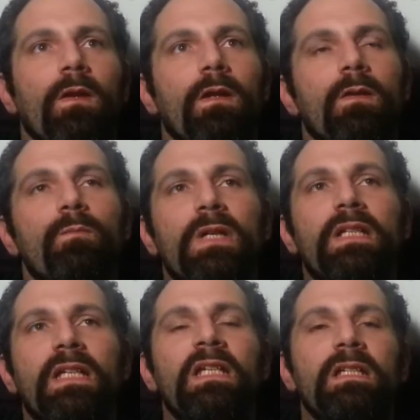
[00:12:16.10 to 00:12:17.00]
In the
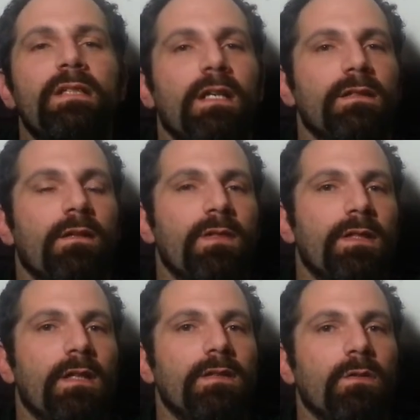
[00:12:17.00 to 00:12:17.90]
beginning days of the
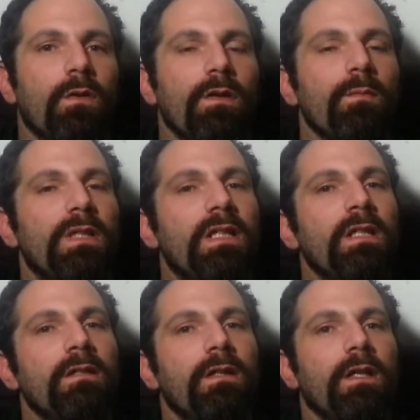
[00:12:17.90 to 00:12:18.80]
Tesla coil, the
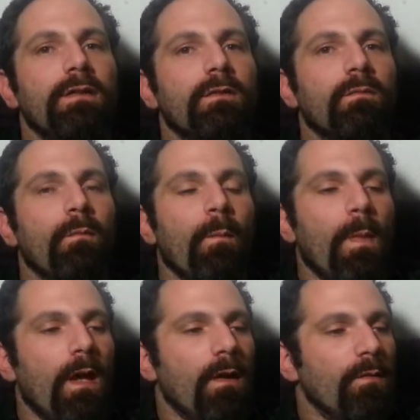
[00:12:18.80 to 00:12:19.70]
beginning days
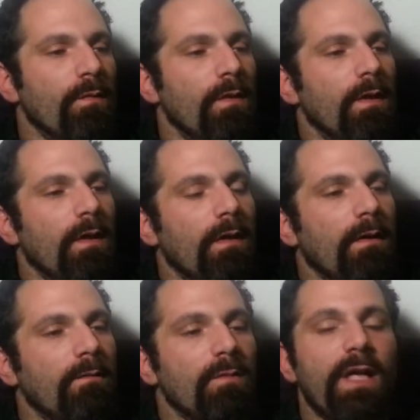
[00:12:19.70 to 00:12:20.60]
of
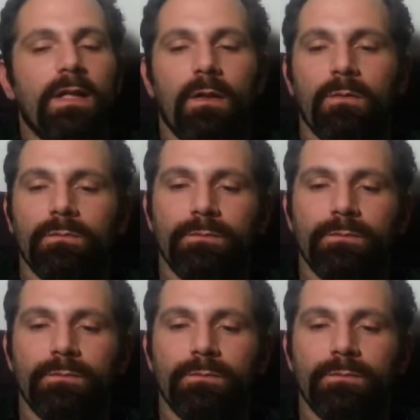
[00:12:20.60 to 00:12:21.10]
radio,